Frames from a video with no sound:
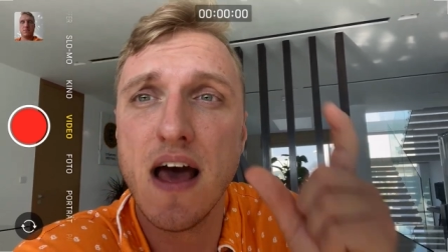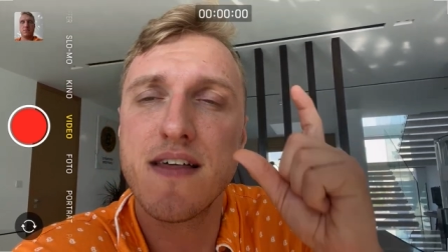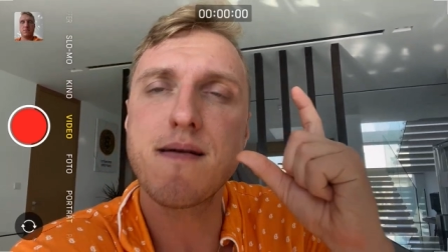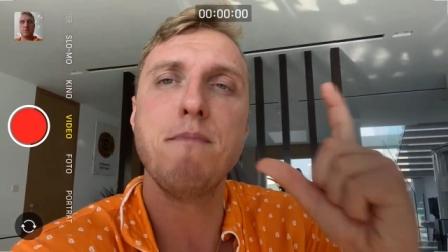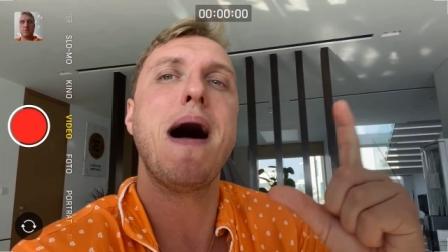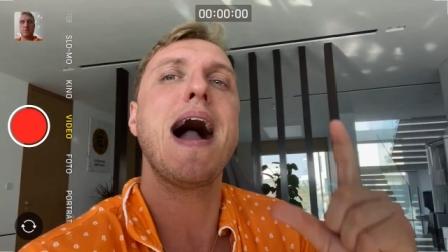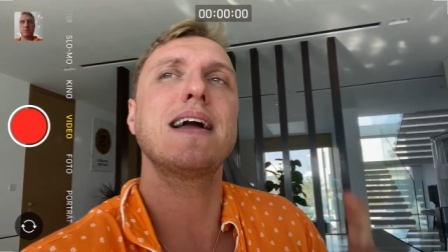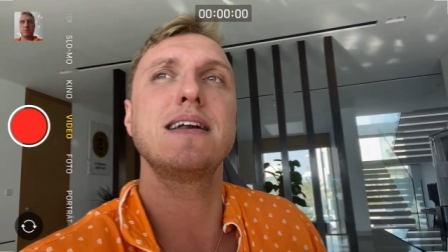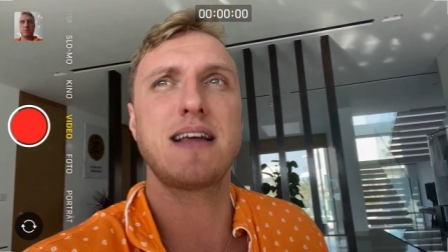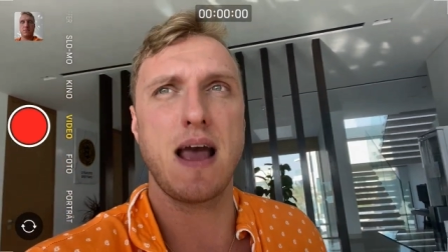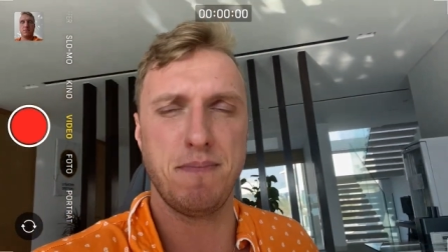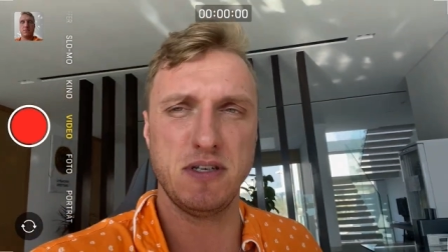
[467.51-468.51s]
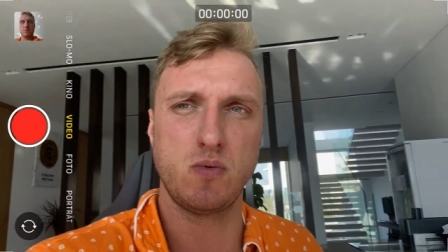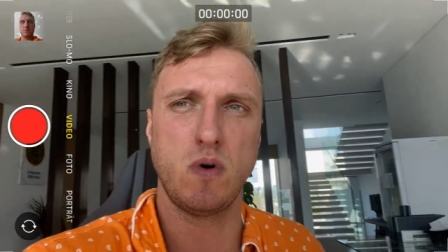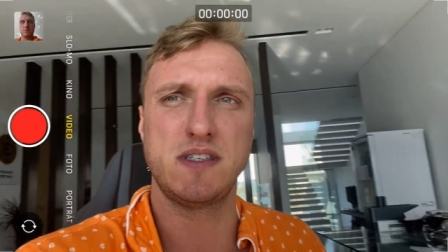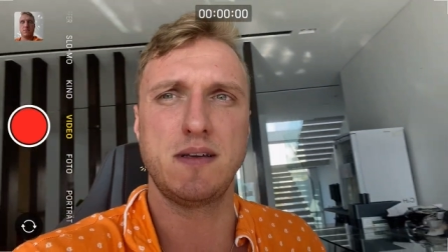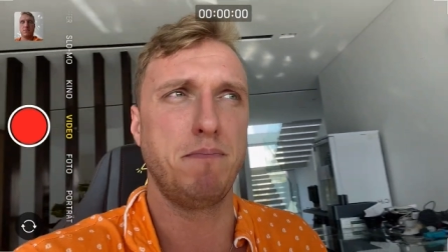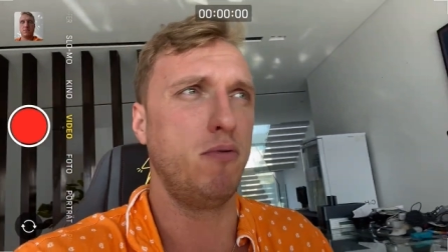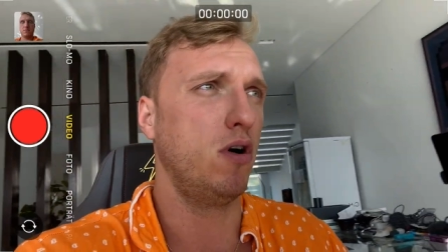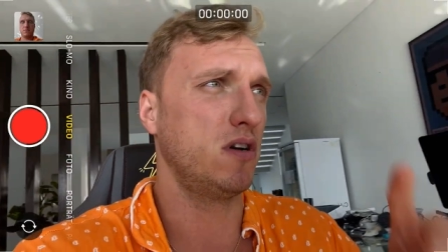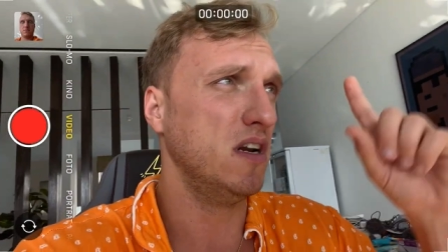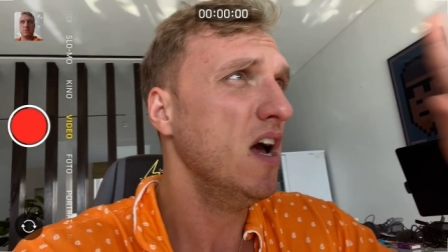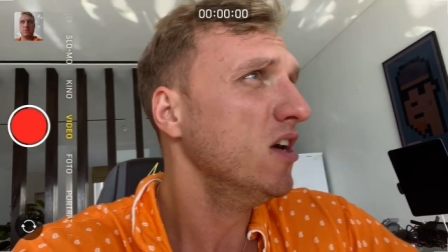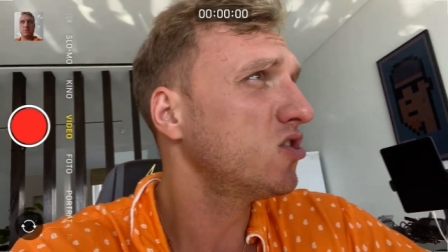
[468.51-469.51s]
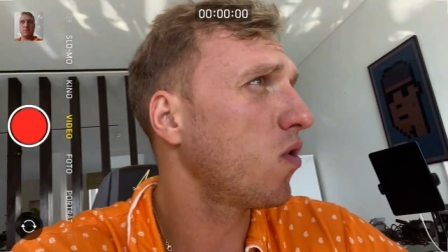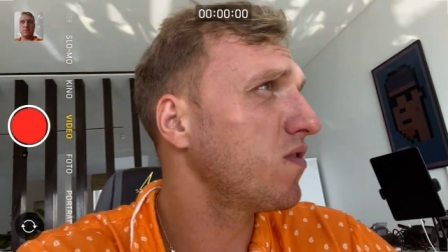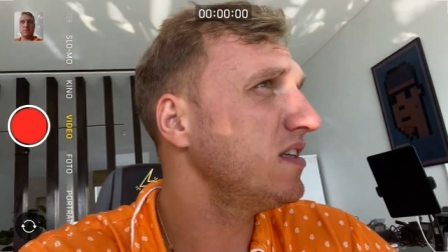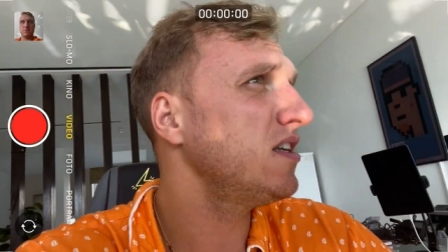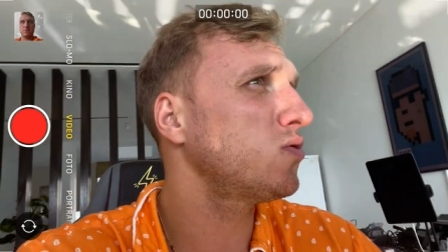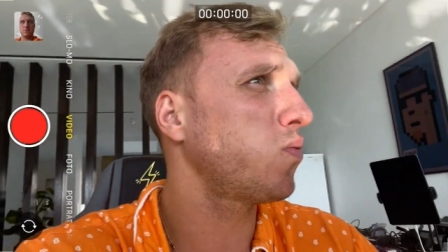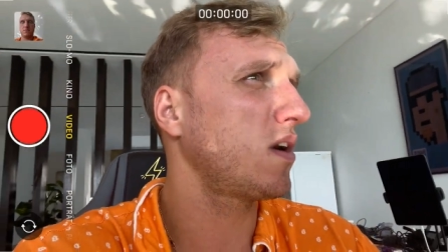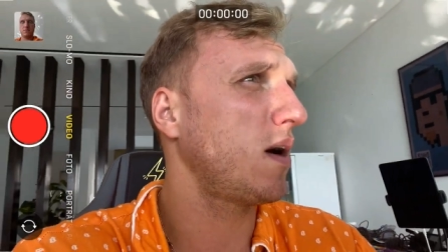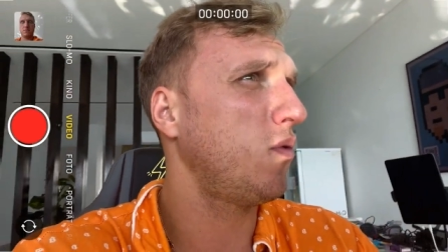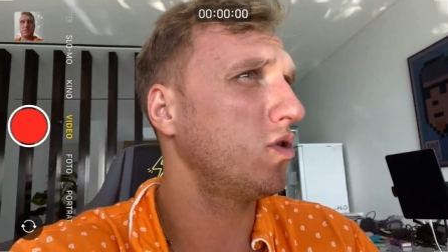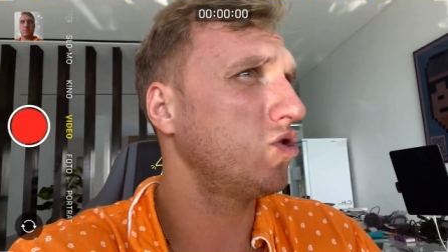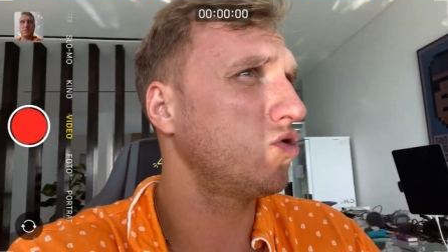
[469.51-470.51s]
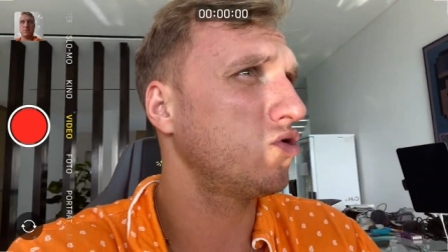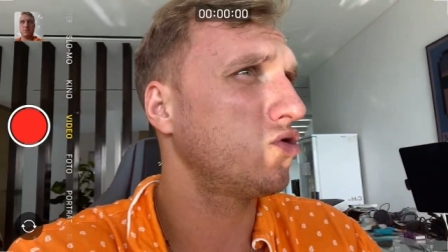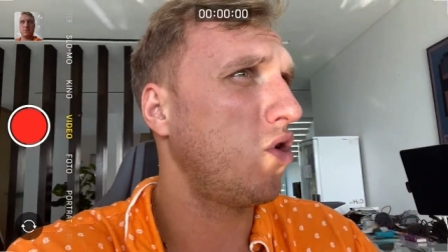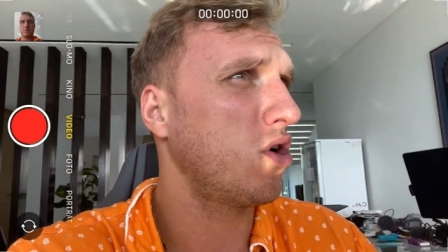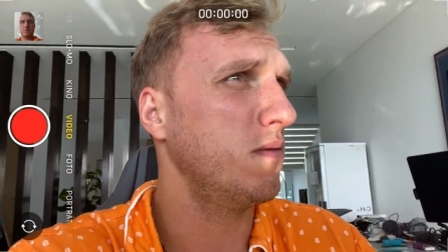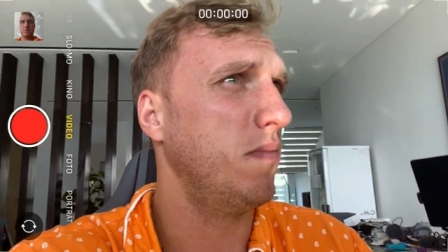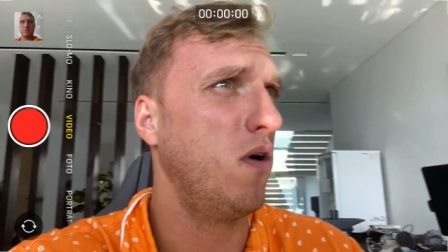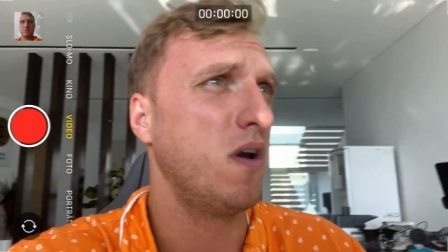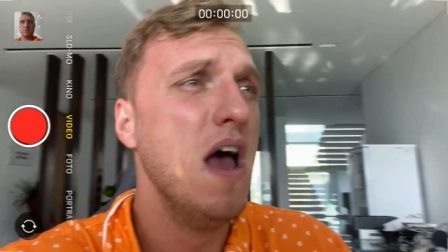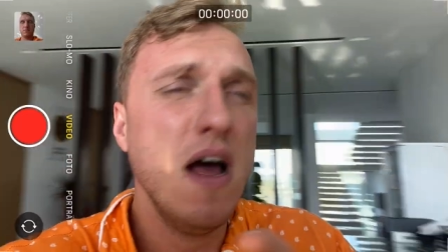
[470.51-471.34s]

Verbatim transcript: The market cap is what's important. So this is what I wanted to talk about.